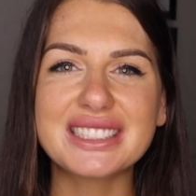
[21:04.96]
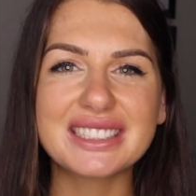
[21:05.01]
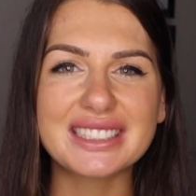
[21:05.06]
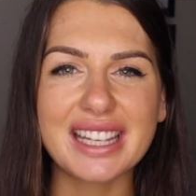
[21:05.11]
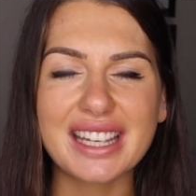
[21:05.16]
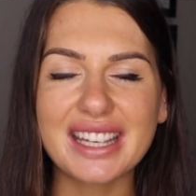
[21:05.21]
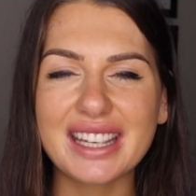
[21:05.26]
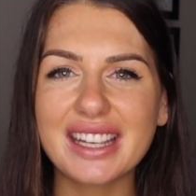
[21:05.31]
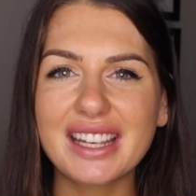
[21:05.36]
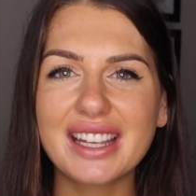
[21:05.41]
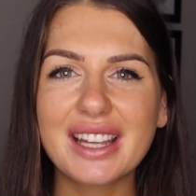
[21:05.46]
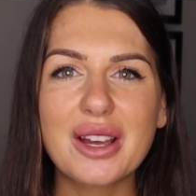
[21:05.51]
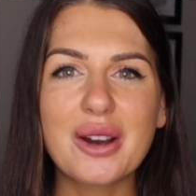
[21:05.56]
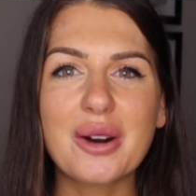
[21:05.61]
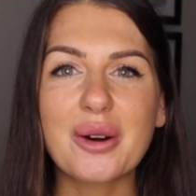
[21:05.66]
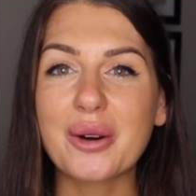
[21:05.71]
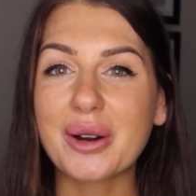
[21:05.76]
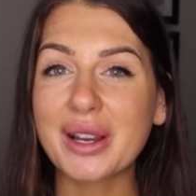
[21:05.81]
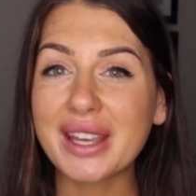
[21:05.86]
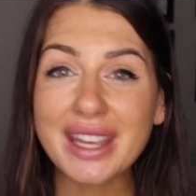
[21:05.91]
to see
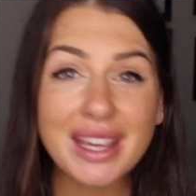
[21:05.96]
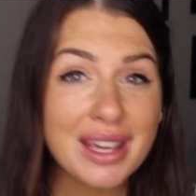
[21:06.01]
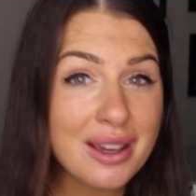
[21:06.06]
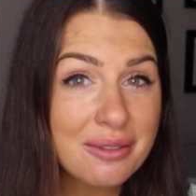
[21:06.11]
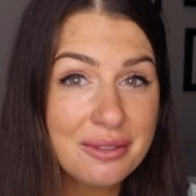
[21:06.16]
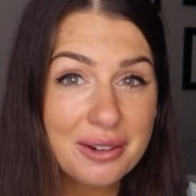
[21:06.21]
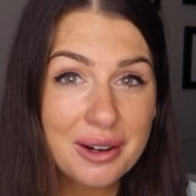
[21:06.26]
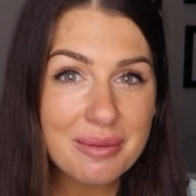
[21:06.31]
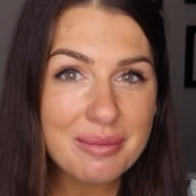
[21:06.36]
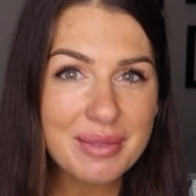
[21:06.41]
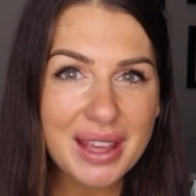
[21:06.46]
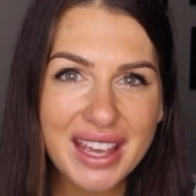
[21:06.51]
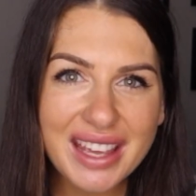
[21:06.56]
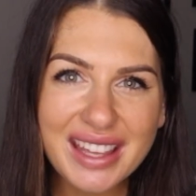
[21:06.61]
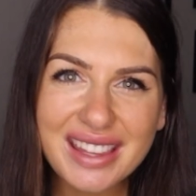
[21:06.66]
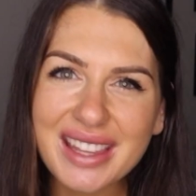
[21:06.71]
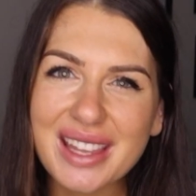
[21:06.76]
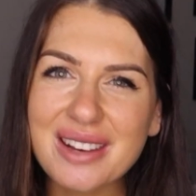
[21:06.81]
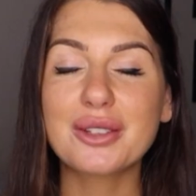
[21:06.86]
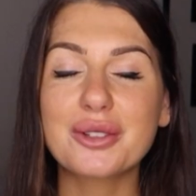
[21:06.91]
or hear from
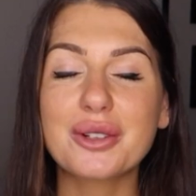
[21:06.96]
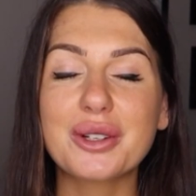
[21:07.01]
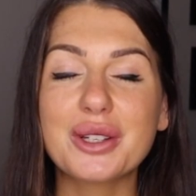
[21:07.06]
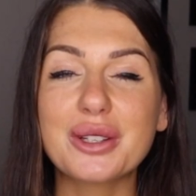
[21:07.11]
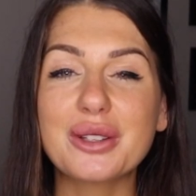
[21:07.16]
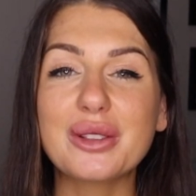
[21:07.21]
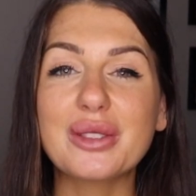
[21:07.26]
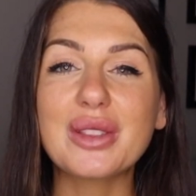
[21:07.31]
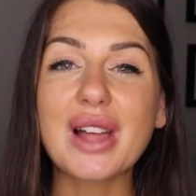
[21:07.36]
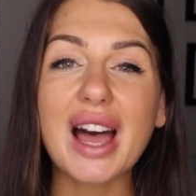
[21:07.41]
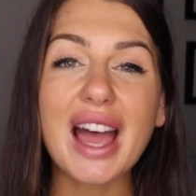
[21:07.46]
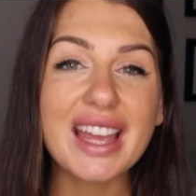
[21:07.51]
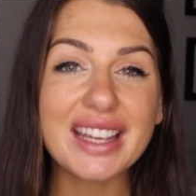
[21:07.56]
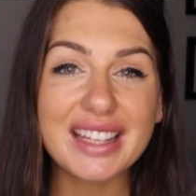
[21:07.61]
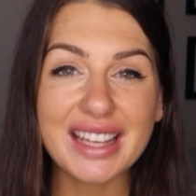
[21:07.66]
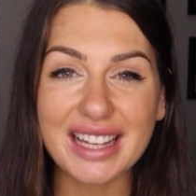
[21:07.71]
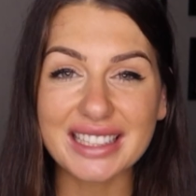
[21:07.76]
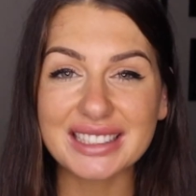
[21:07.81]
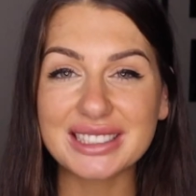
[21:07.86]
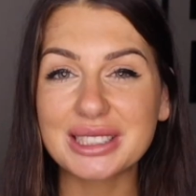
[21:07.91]
me, make sure you
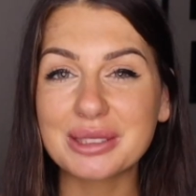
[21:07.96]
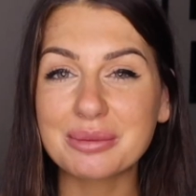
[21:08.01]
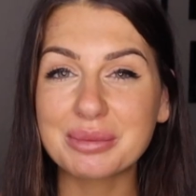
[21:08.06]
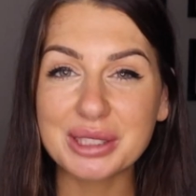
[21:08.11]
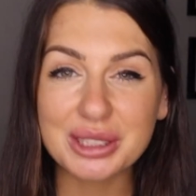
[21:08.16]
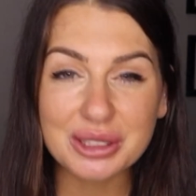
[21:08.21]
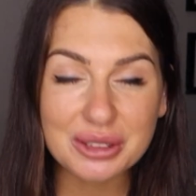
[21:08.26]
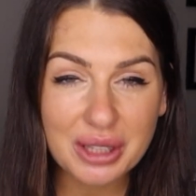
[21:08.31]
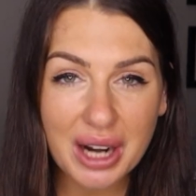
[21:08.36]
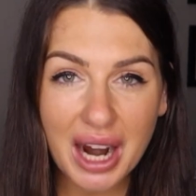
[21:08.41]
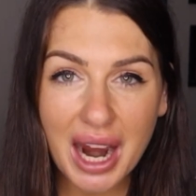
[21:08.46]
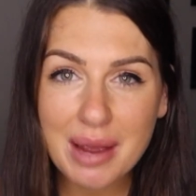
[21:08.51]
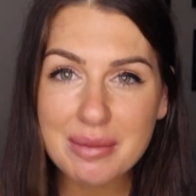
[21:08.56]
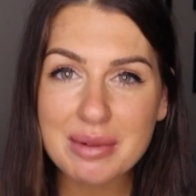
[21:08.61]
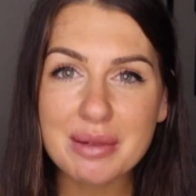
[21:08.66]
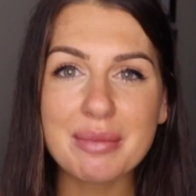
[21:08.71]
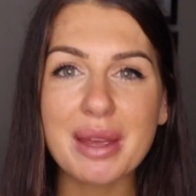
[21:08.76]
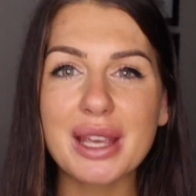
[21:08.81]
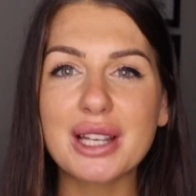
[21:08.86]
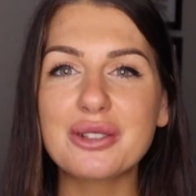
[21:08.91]
like and subscribe
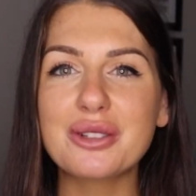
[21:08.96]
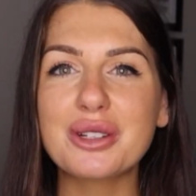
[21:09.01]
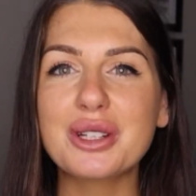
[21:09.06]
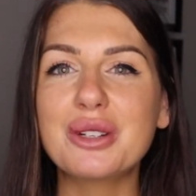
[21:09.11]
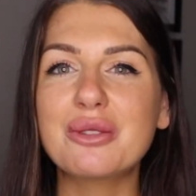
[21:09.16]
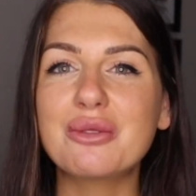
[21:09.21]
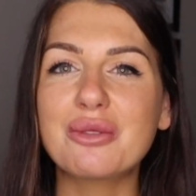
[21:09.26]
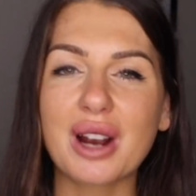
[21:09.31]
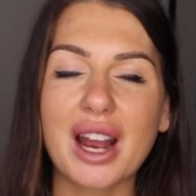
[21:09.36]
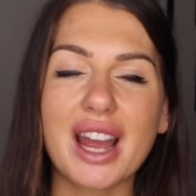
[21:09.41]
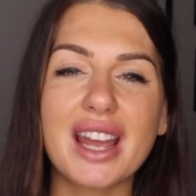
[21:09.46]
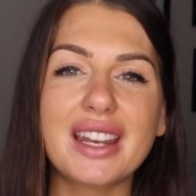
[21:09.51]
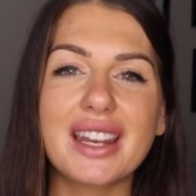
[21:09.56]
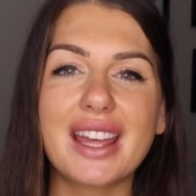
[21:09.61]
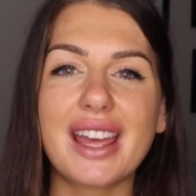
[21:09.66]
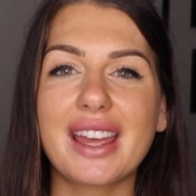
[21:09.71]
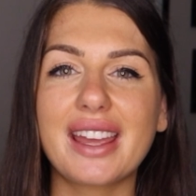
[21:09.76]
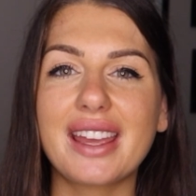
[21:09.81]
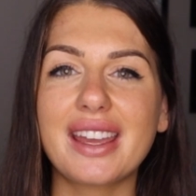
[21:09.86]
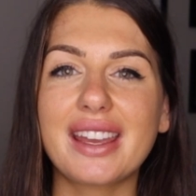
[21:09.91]
and make sure you write
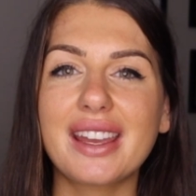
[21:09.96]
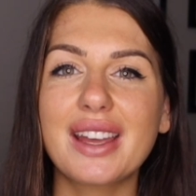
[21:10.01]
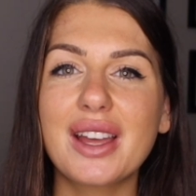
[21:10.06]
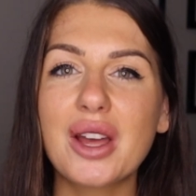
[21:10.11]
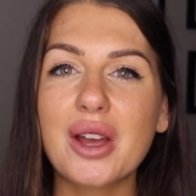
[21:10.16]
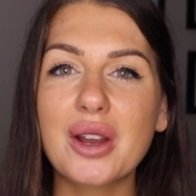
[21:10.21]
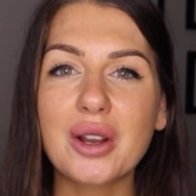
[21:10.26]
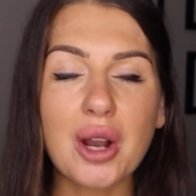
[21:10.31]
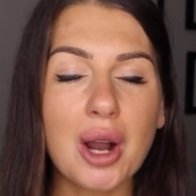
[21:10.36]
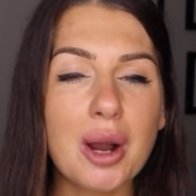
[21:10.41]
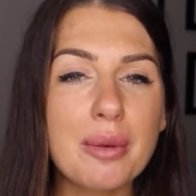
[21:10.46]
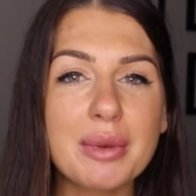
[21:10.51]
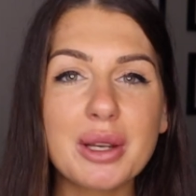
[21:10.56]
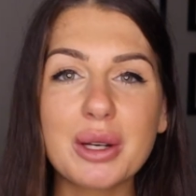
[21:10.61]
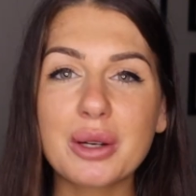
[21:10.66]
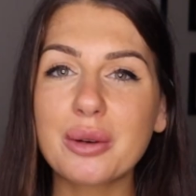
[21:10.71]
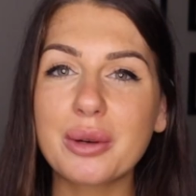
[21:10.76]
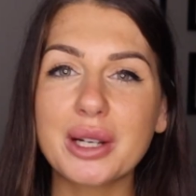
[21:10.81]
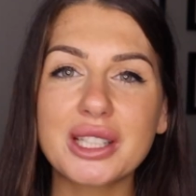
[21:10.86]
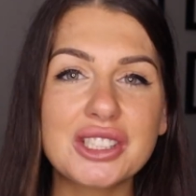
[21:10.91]
a comment
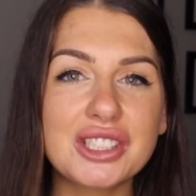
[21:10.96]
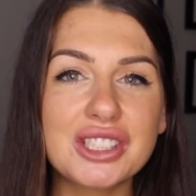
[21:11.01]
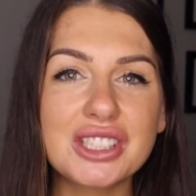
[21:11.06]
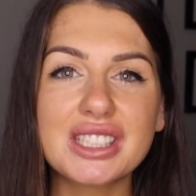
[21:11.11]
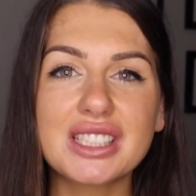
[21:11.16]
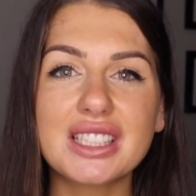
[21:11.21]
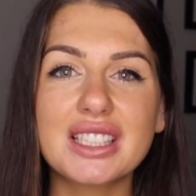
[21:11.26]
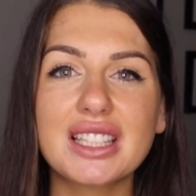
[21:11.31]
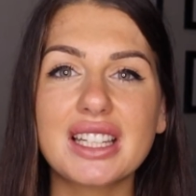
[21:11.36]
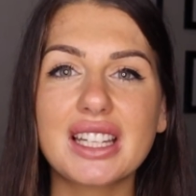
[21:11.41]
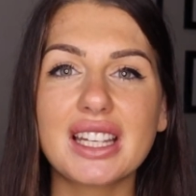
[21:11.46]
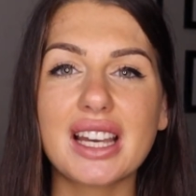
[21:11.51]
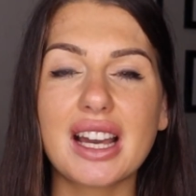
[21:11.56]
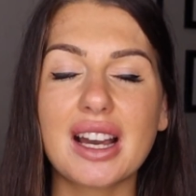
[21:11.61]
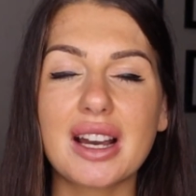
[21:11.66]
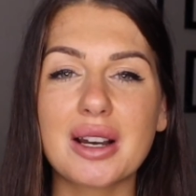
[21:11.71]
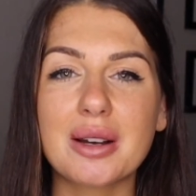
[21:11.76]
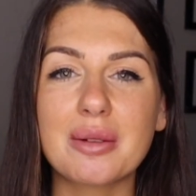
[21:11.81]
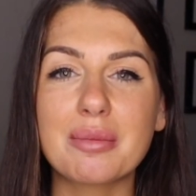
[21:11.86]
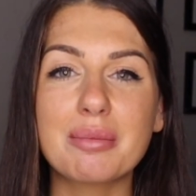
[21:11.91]
or question
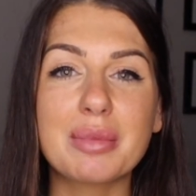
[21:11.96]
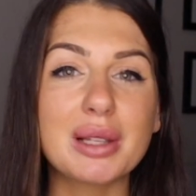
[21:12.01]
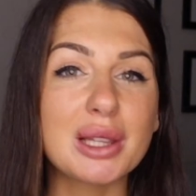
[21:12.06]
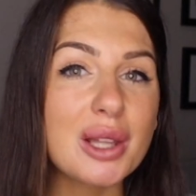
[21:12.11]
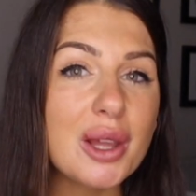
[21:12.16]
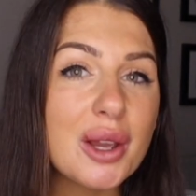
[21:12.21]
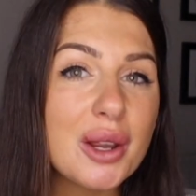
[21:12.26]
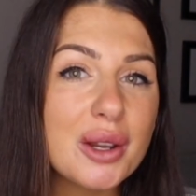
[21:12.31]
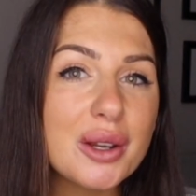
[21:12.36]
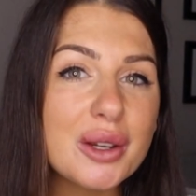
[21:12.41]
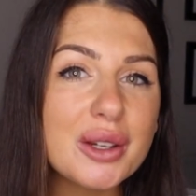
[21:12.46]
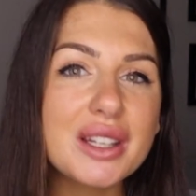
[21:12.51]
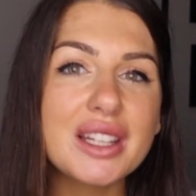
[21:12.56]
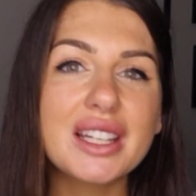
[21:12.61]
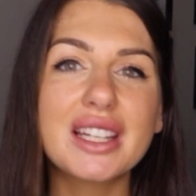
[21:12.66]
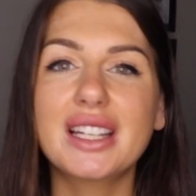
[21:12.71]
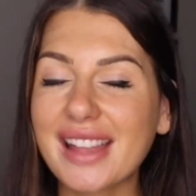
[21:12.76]
below.